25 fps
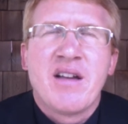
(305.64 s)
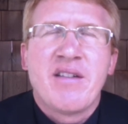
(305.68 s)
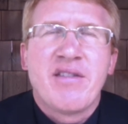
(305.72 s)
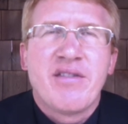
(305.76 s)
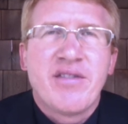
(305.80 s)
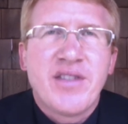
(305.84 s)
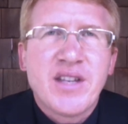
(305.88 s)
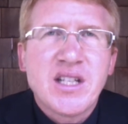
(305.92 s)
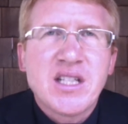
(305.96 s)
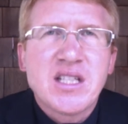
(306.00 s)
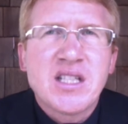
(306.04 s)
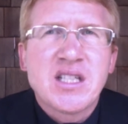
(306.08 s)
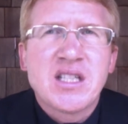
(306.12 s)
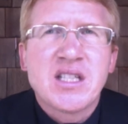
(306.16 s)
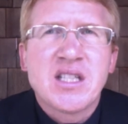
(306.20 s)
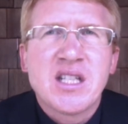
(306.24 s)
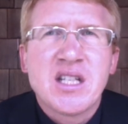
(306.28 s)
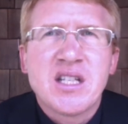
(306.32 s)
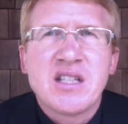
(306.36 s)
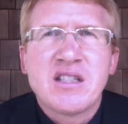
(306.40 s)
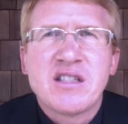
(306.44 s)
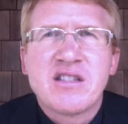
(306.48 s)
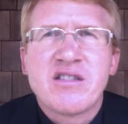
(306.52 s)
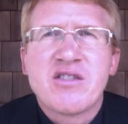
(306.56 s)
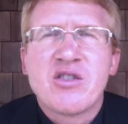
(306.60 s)
This
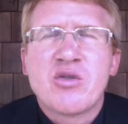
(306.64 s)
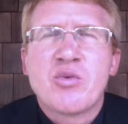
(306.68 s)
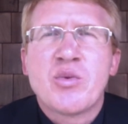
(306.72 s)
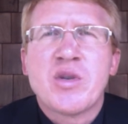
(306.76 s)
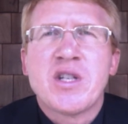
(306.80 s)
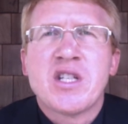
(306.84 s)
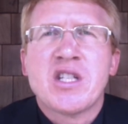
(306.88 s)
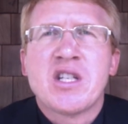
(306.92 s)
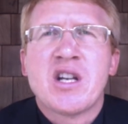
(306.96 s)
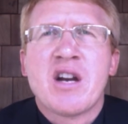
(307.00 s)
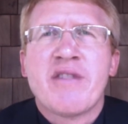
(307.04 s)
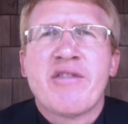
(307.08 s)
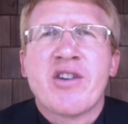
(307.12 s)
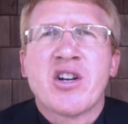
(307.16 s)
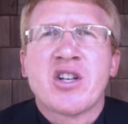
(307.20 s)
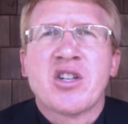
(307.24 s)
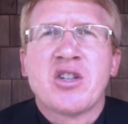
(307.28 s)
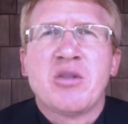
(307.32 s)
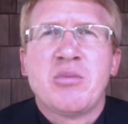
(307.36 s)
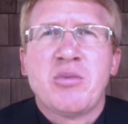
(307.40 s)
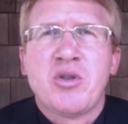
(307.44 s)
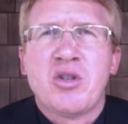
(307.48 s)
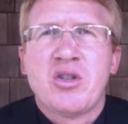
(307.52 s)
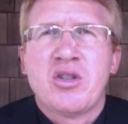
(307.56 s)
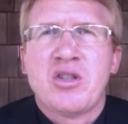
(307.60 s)
is the reason of our
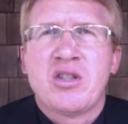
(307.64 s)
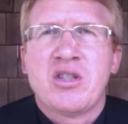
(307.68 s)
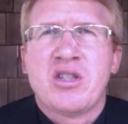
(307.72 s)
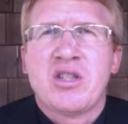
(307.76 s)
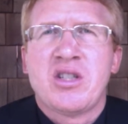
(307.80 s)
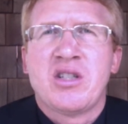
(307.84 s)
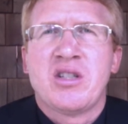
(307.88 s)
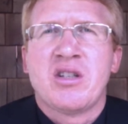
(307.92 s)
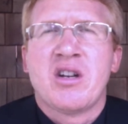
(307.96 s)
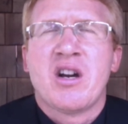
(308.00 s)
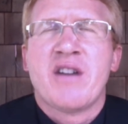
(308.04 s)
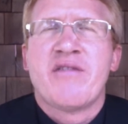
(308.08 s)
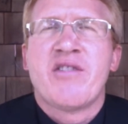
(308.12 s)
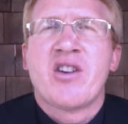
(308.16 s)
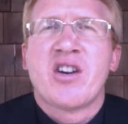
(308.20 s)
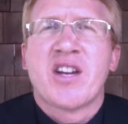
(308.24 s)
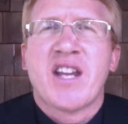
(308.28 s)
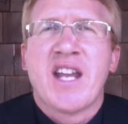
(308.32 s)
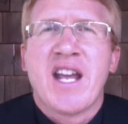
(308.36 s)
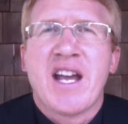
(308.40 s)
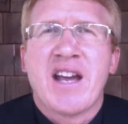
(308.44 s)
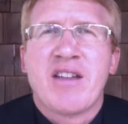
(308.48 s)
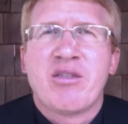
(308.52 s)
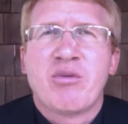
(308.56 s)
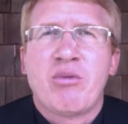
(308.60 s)
community, of our
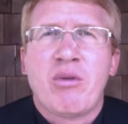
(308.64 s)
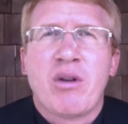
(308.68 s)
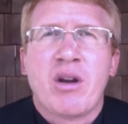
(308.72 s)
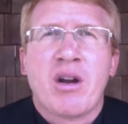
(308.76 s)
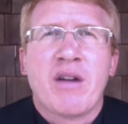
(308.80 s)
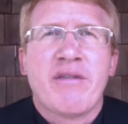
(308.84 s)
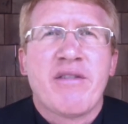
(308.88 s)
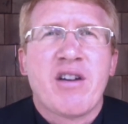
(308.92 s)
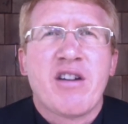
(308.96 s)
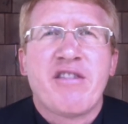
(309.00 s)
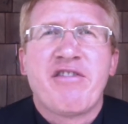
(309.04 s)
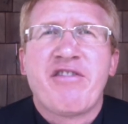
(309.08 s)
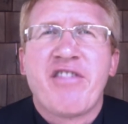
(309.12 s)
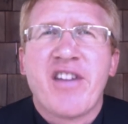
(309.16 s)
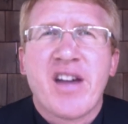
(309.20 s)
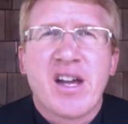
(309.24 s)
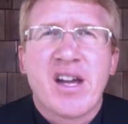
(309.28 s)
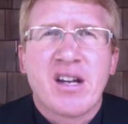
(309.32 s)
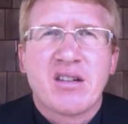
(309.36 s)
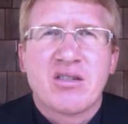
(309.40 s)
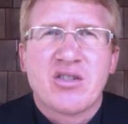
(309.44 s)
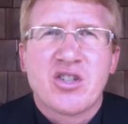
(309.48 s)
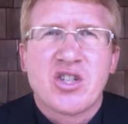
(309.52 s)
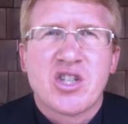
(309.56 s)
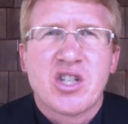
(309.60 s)
gathering, of our
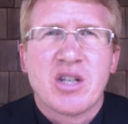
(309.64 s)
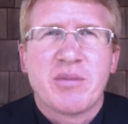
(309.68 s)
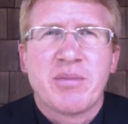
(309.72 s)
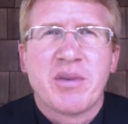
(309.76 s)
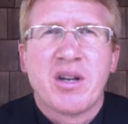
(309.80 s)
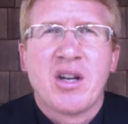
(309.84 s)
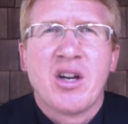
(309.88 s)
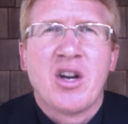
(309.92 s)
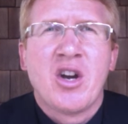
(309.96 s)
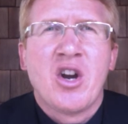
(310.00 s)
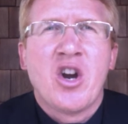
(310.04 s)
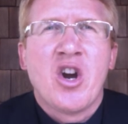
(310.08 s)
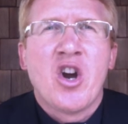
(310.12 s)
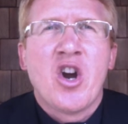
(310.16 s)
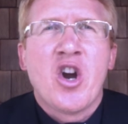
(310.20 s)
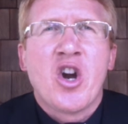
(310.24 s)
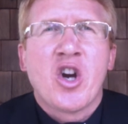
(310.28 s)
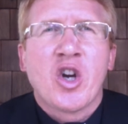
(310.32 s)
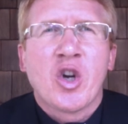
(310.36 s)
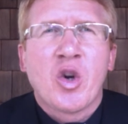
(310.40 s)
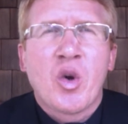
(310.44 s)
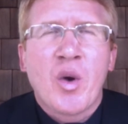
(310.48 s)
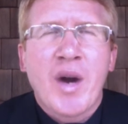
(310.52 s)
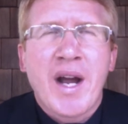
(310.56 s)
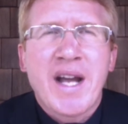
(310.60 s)
fellowship.
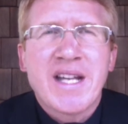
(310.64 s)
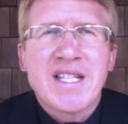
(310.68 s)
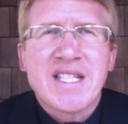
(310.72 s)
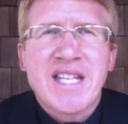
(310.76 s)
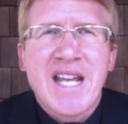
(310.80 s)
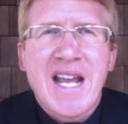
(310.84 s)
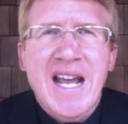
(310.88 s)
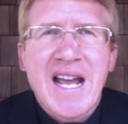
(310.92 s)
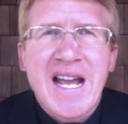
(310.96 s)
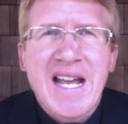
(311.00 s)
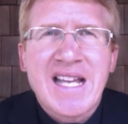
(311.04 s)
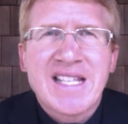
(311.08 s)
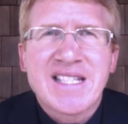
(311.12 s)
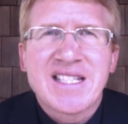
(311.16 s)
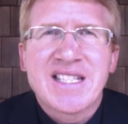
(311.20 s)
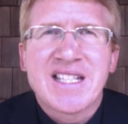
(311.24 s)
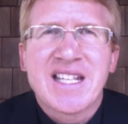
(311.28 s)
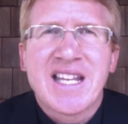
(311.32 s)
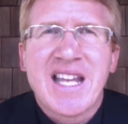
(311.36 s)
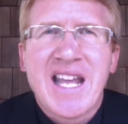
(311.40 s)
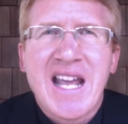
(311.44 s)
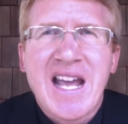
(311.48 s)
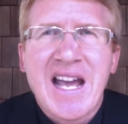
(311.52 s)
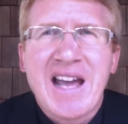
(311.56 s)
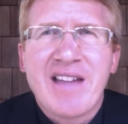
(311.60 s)
Christ has
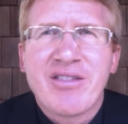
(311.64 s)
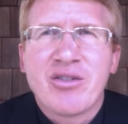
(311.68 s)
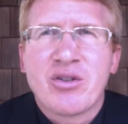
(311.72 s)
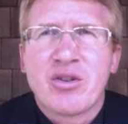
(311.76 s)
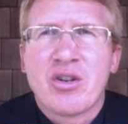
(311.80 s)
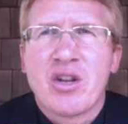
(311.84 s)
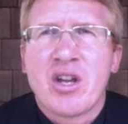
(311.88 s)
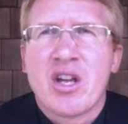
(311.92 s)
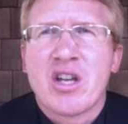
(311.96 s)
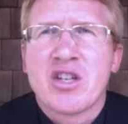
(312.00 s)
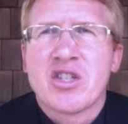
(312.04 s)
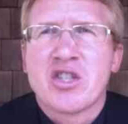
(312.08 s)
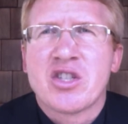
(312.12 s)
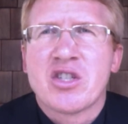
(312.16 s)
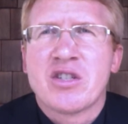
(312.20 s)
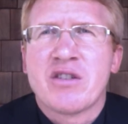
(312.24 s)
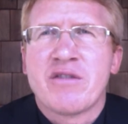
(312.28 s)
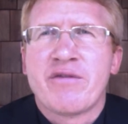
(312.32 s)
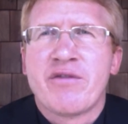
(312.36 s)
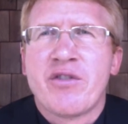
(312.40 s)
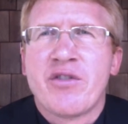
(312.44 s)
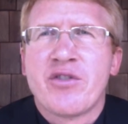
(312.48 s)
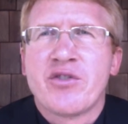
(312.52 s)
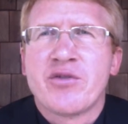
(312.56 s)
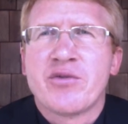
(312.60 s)
gathered us
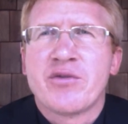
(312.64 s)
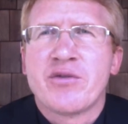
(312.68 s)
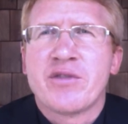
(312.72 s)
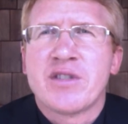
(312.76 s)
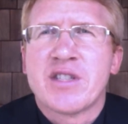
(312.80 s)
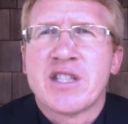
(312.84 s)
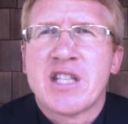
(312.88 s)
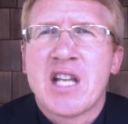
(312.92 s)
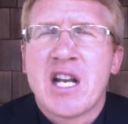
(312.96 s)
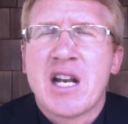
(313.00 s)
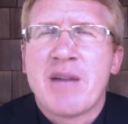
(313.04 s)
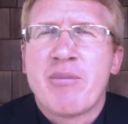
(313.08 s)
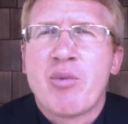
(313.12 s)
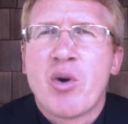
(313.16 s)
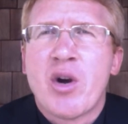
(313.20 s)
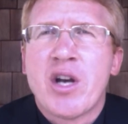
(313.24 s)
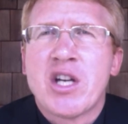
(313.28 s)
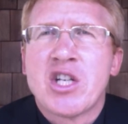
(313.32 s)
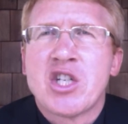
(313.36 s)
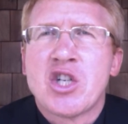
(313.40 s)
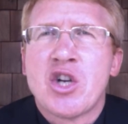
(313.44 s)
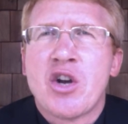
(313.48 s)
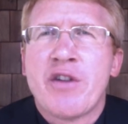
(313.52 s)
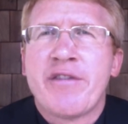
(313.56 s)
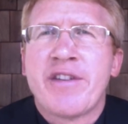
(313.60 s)
for the
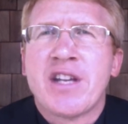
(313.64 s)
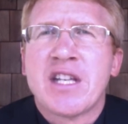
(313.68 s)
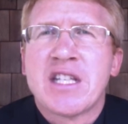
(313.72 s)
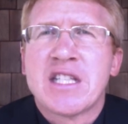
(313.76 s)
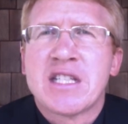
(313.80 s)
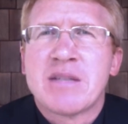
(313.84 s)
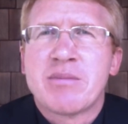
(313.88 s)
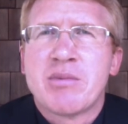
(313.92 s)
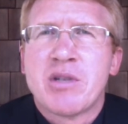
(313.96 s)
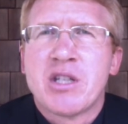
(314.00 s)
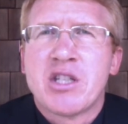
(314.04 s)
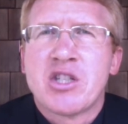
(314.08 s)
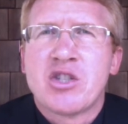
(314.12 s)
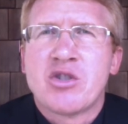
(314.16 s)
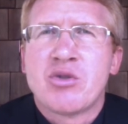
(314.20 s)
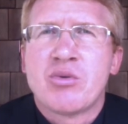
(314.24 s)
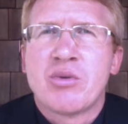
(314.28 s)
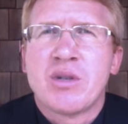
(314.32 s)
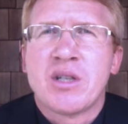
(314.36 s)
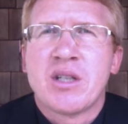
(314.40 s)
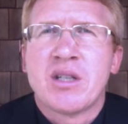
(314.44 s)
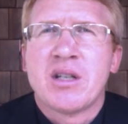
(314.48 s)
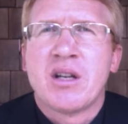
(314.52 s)
celebration of his mystery.